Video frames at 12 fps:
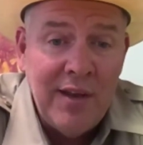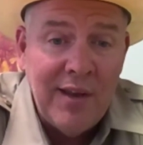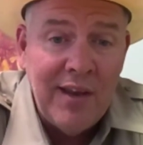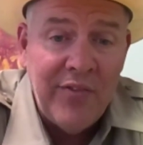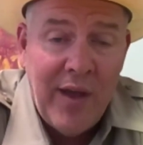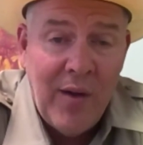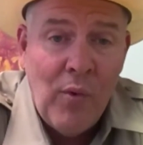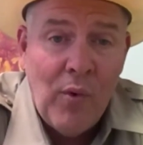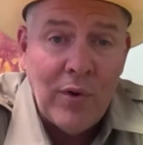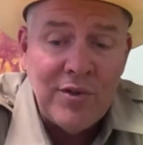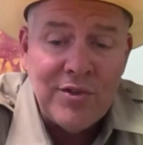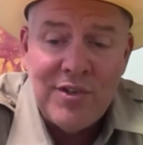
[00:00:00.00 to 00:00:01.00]
get that
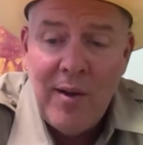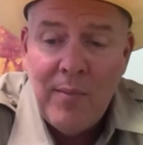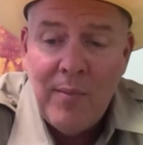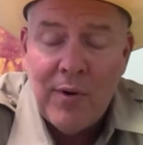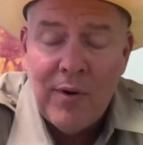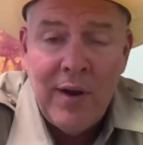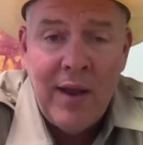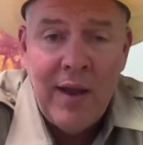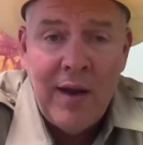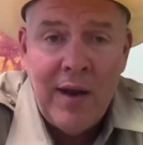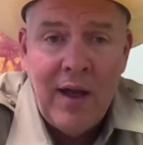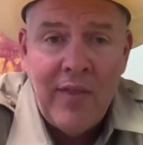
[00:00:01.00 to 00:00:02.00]
warden's number,
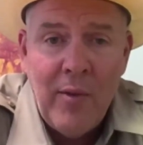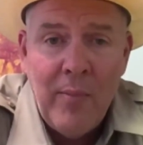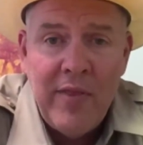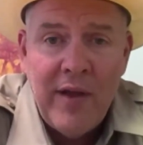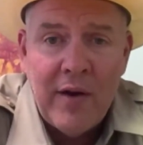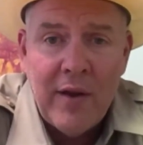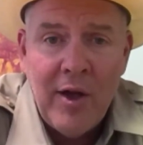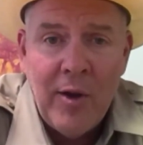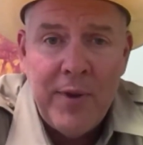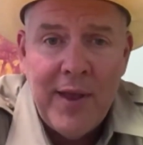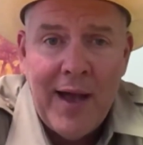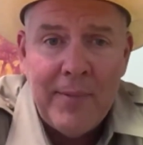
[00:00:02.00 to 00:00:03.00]
and uh, they'll be there to
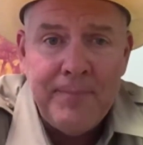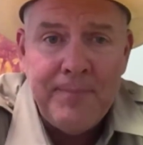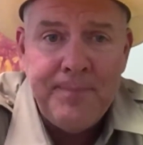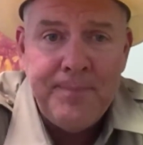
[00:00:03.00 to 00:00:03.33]
help you out.